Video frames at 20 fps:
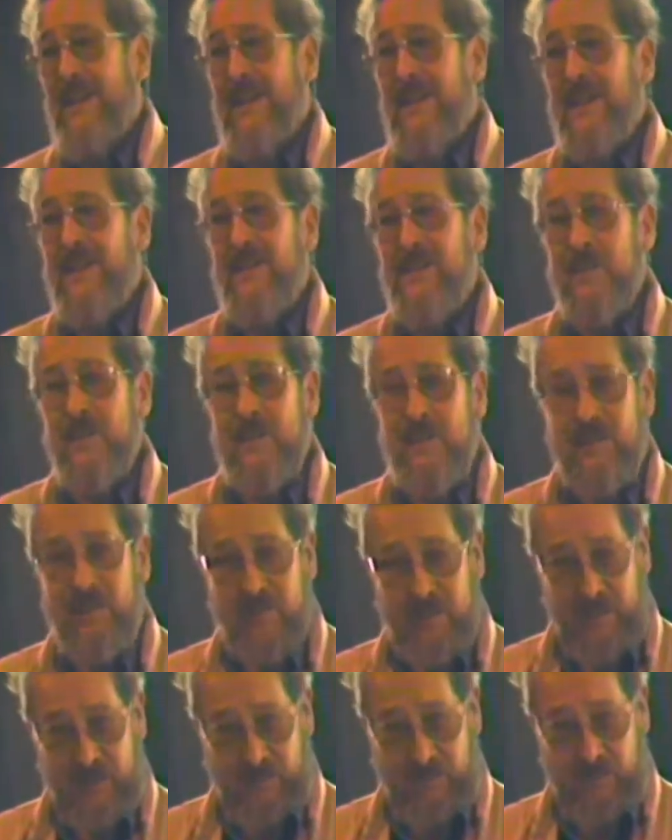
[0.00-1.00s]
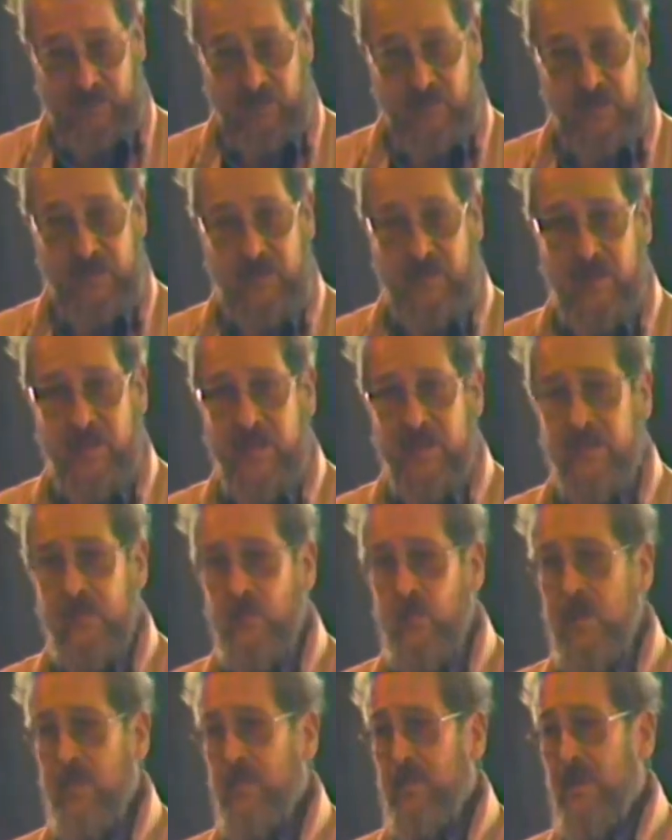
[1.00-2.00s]
and are guilty of first-class
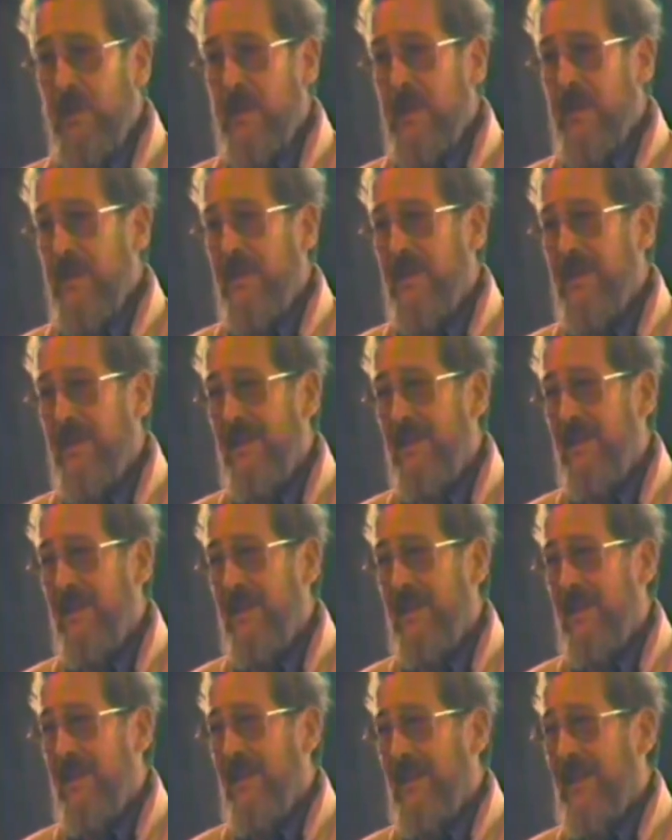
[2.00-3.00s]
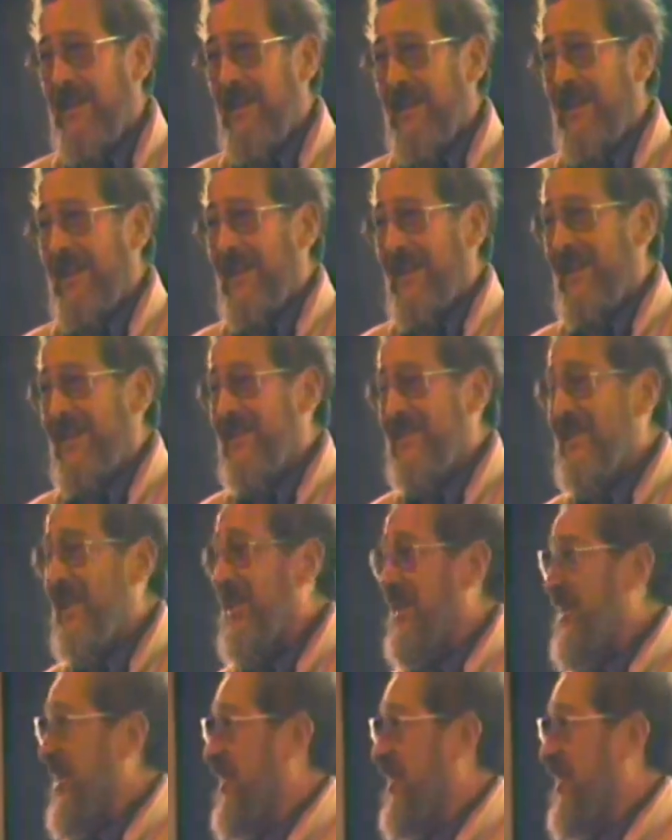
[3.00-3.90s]
whimpery. It's not